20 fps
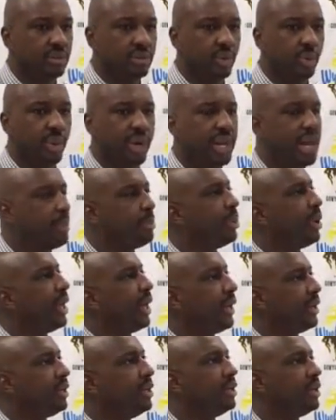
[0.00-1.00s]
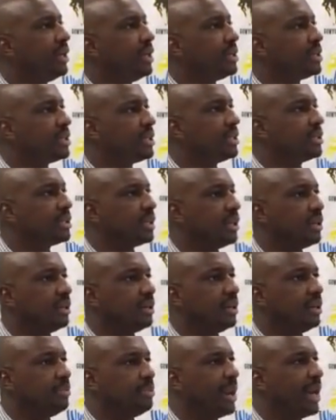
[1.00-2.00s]
the way they play, in a sense of
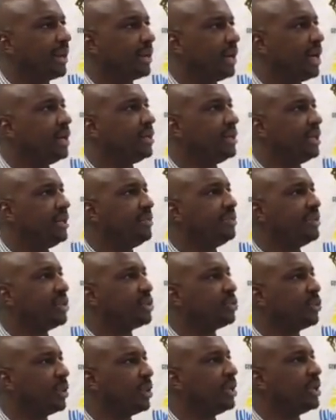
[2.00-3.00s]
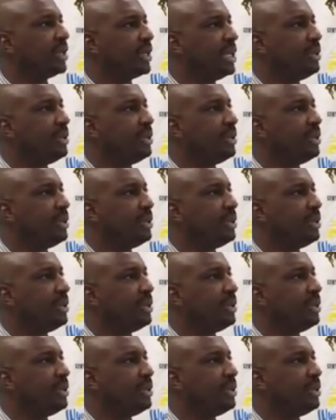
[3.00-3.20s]
a pack line defense, wanting to